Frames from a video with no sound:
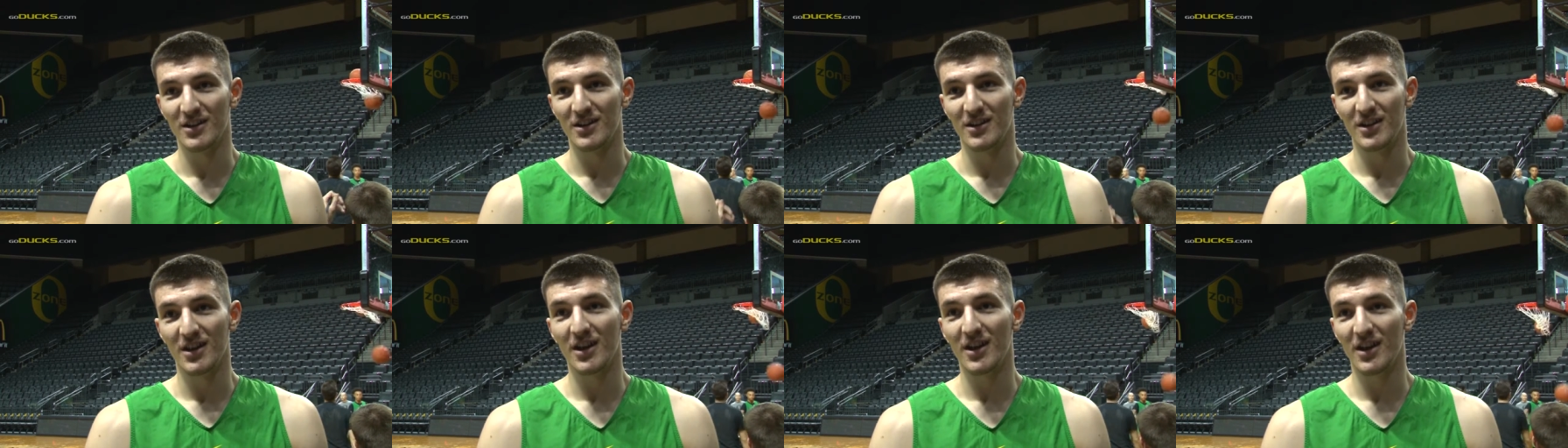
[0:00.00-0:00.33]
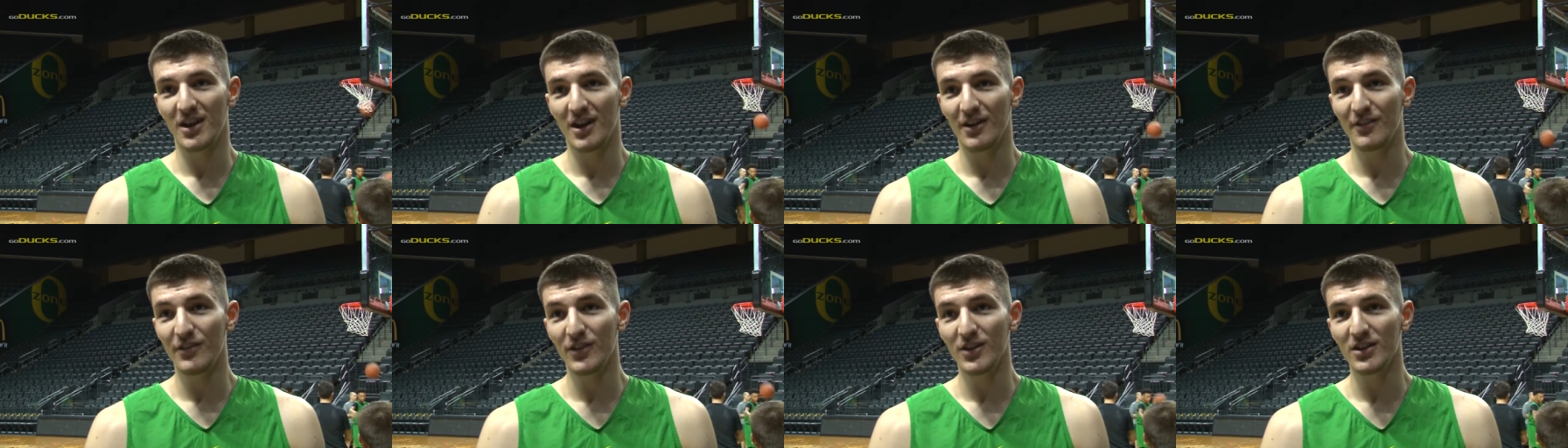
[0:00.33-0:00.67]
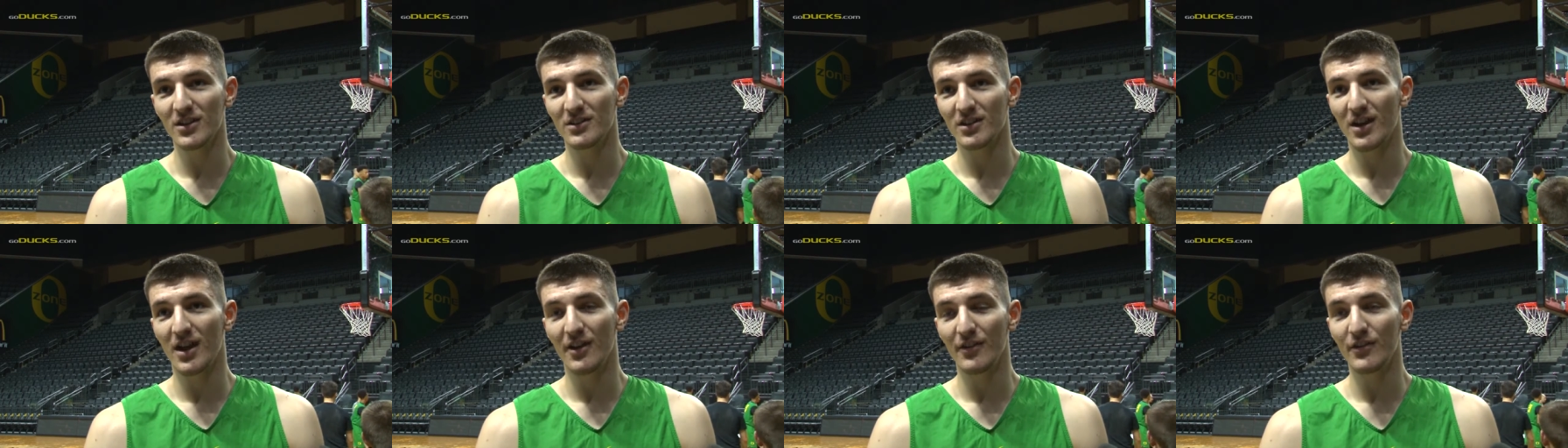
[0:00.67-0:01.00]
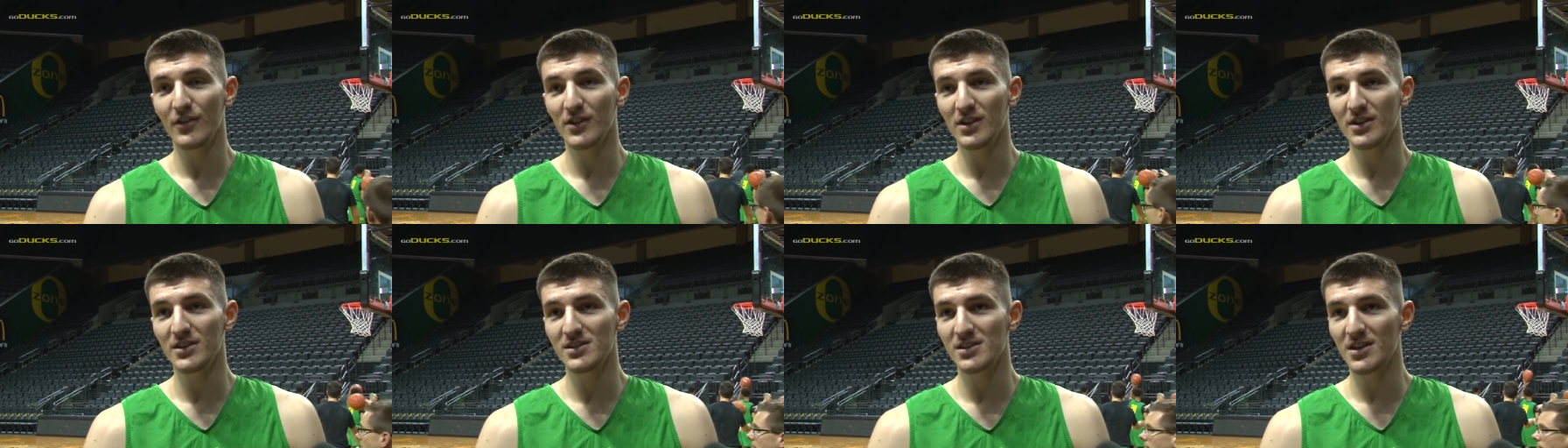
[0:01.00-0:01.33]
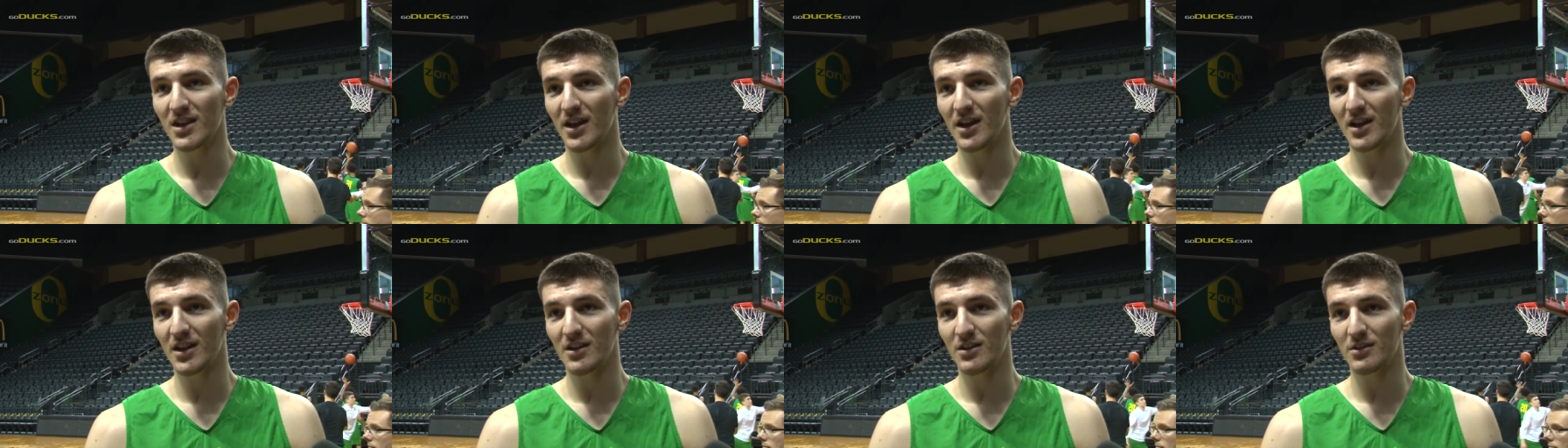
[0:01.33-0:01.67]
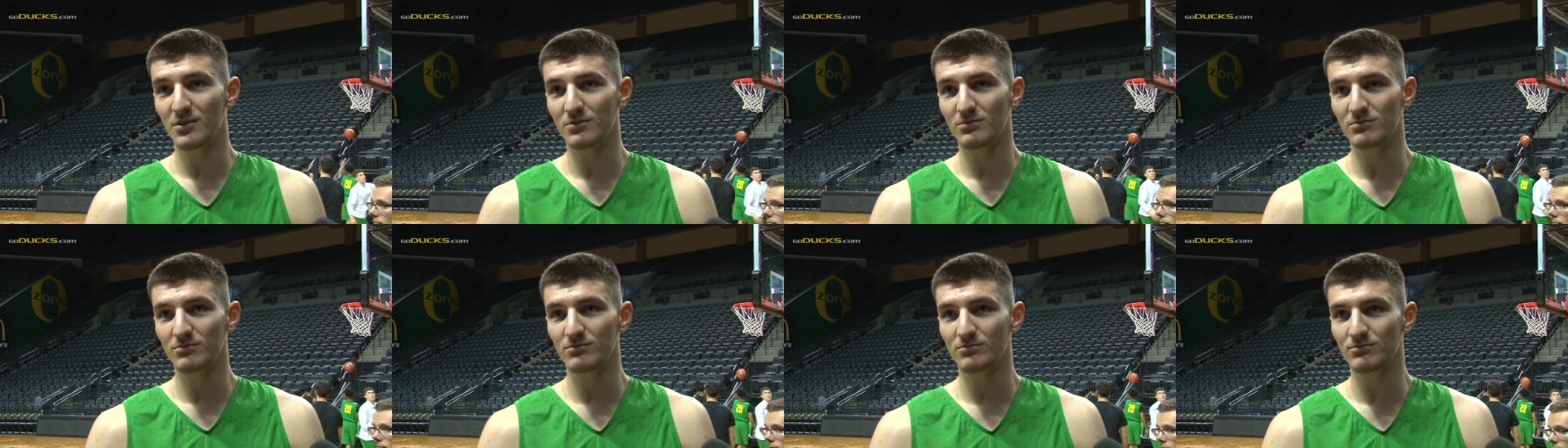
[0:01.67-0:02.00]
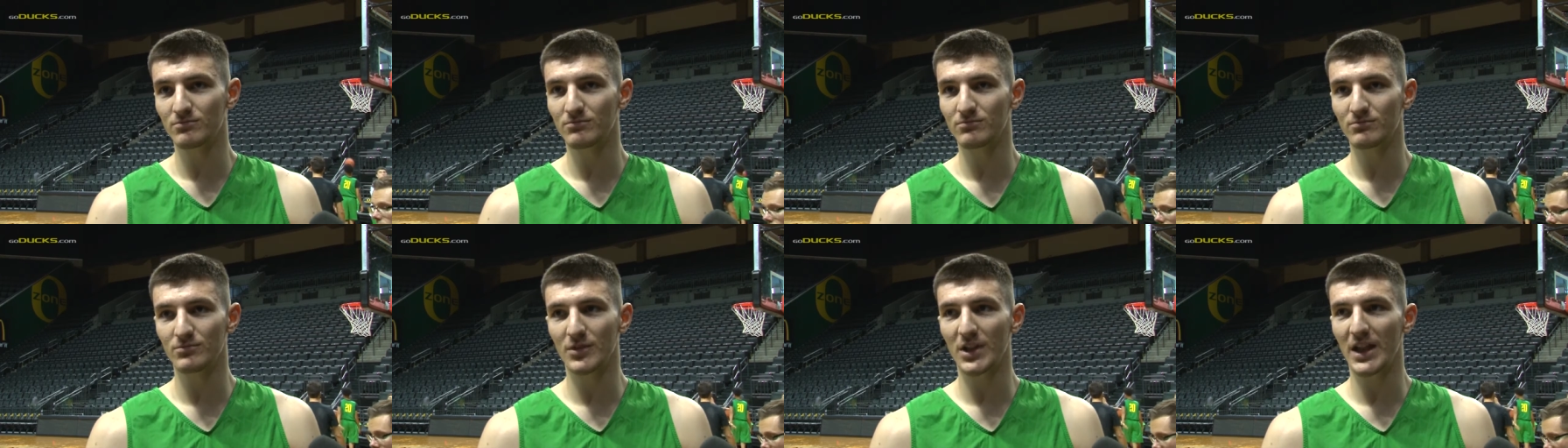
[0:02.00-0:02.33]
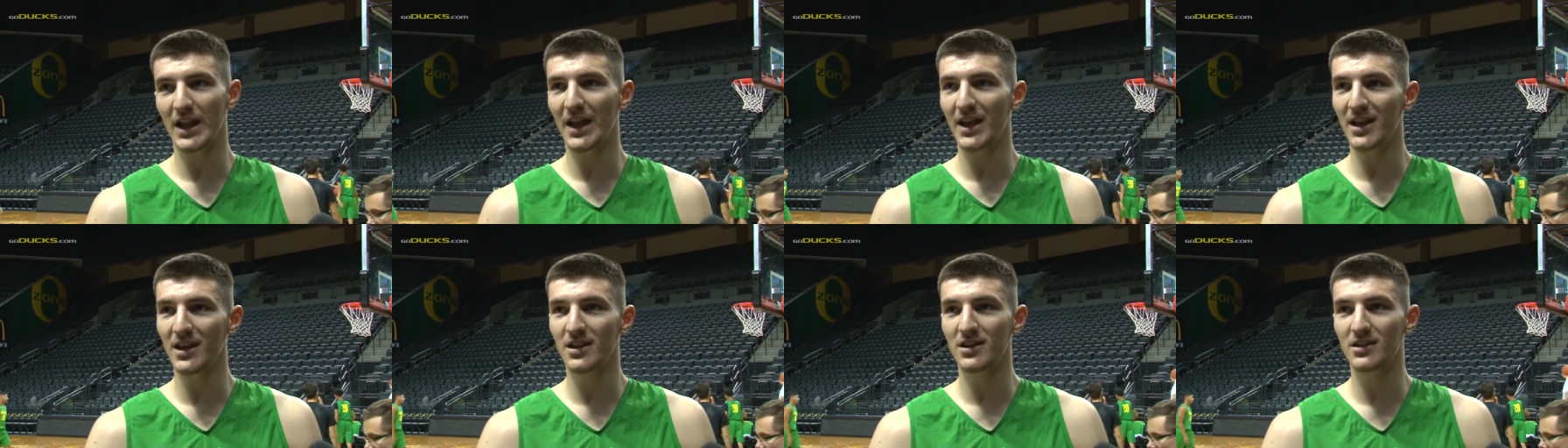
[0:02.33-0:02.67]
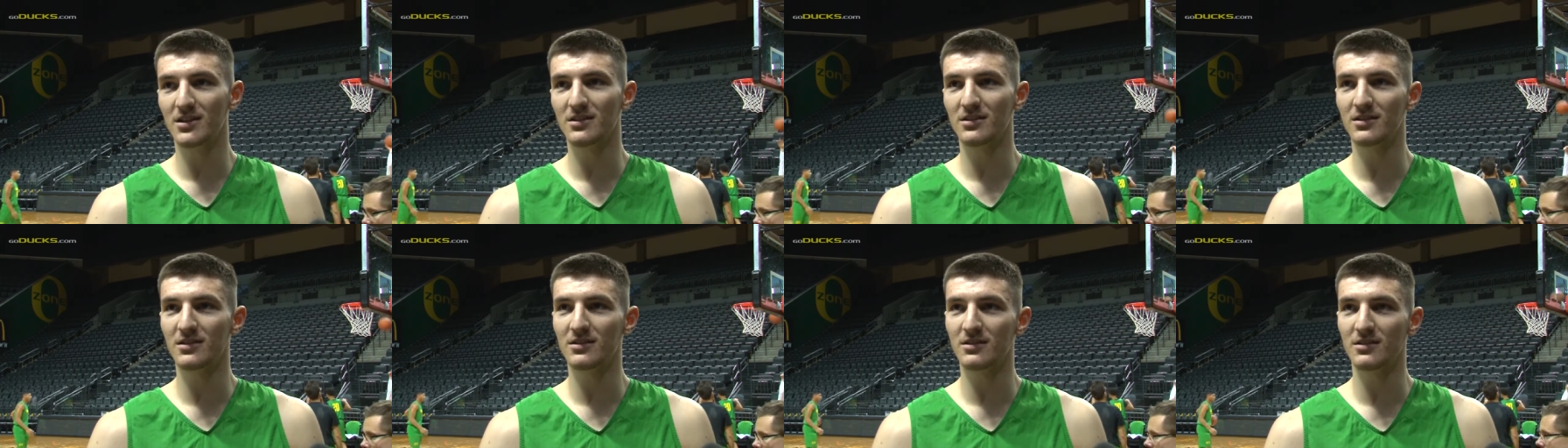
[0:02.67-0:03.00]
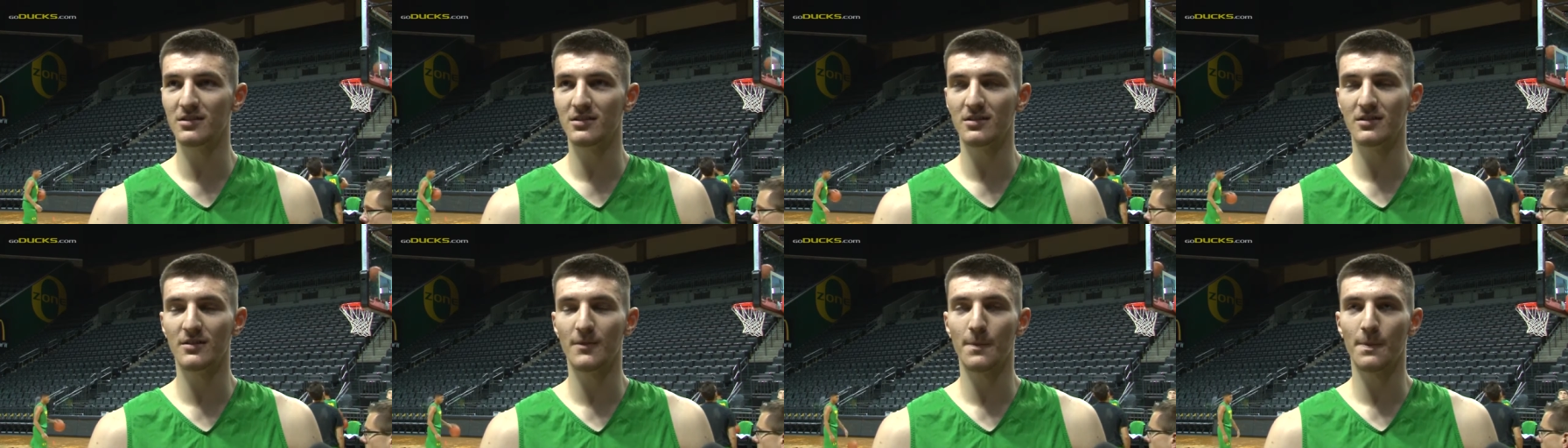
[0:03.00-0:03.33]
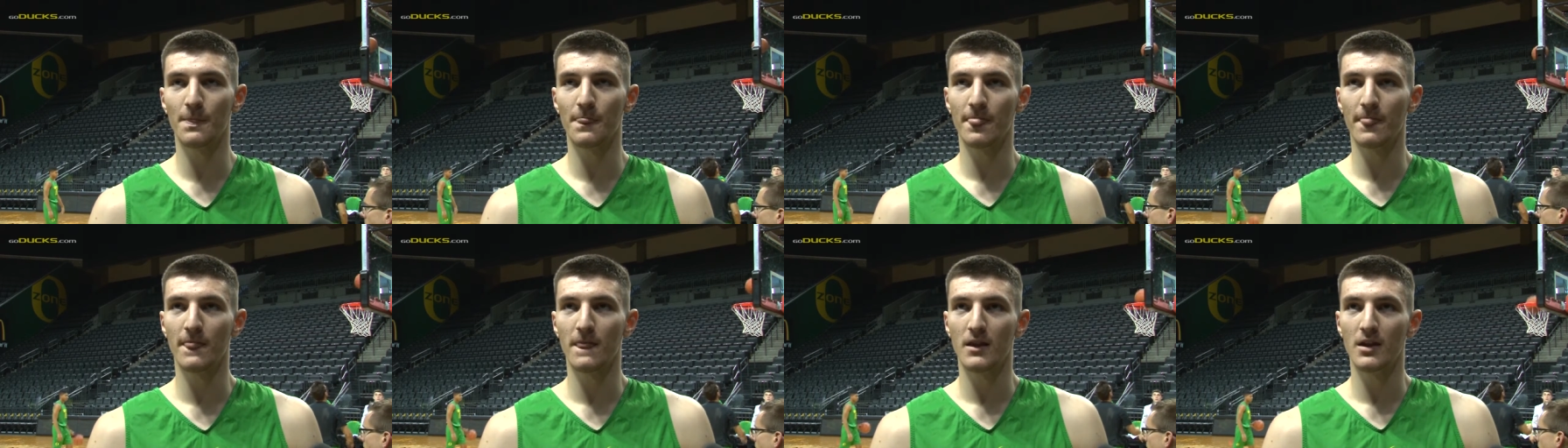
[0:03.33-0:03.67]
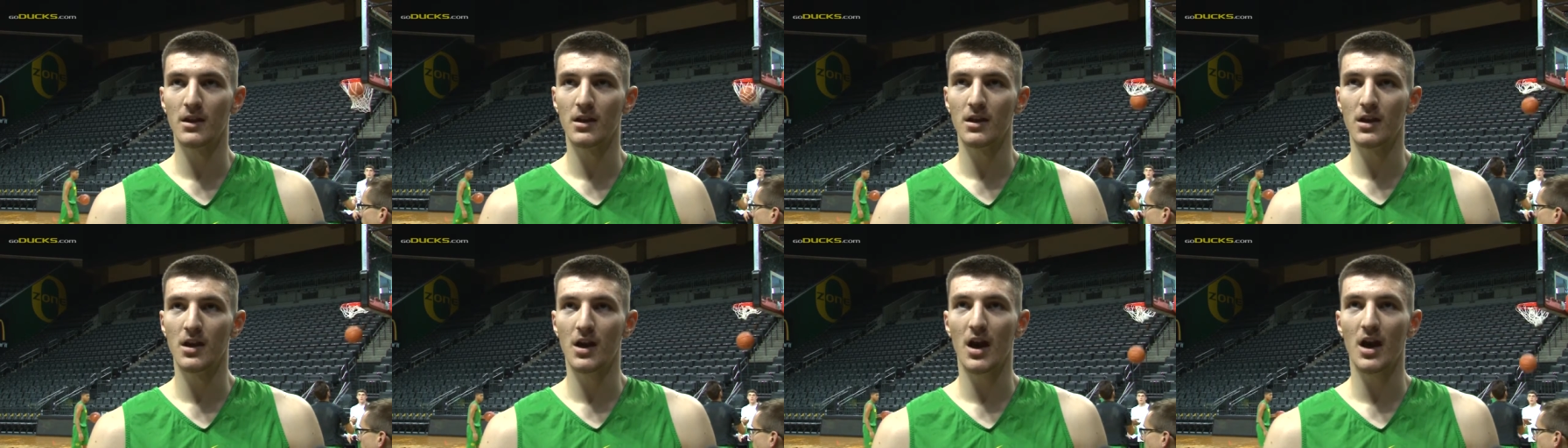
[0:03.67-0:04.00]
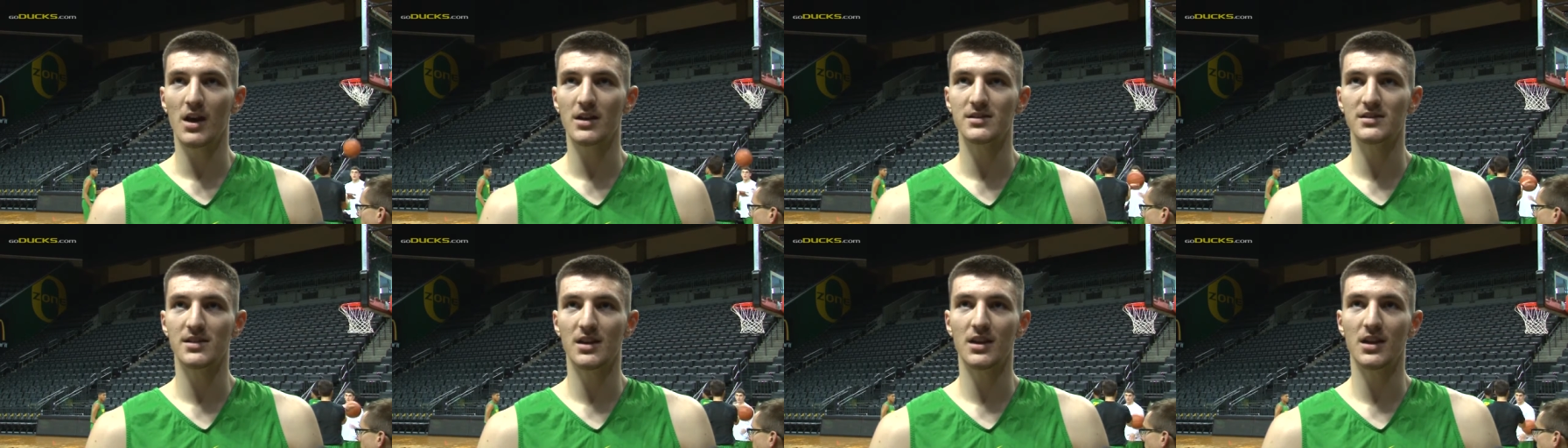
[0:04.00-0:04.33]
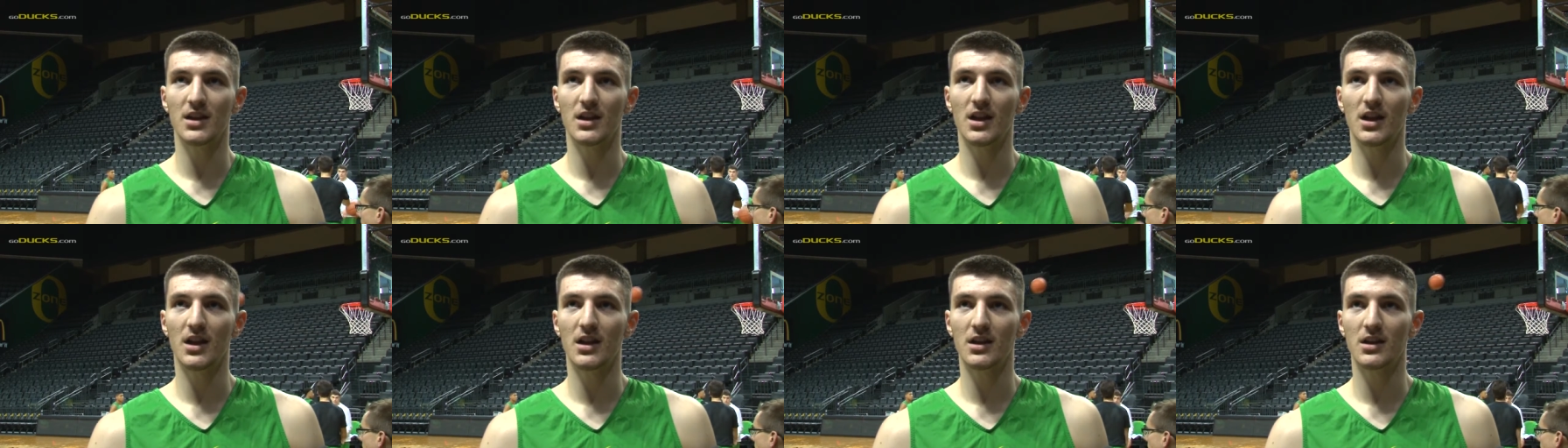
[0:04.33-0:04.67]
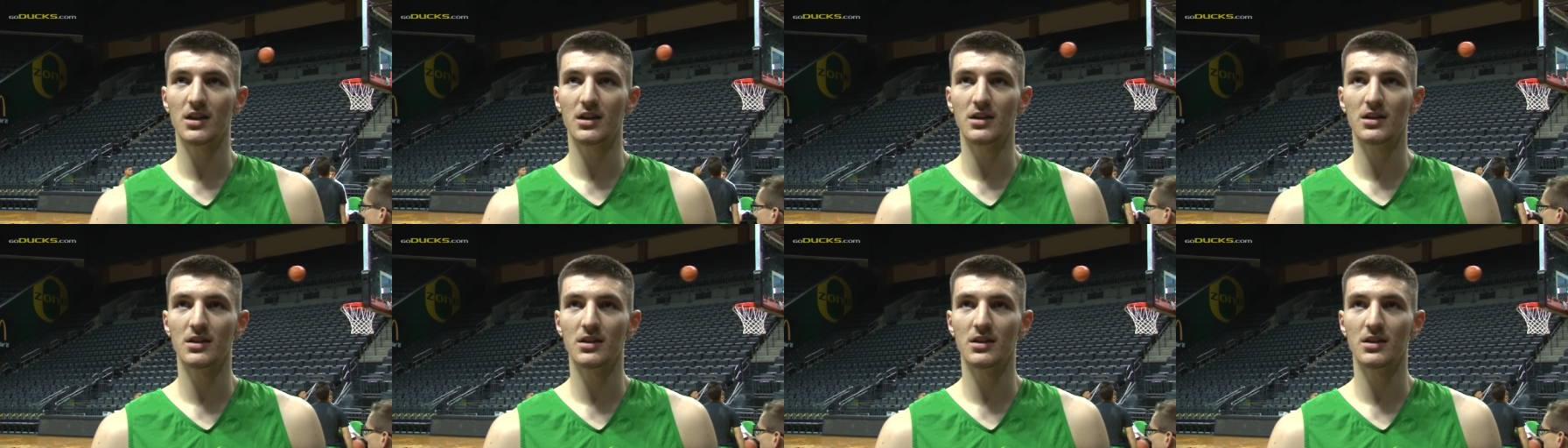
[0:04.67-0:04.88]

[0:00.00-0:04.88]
Yeah, I feel he's like, how I said it, like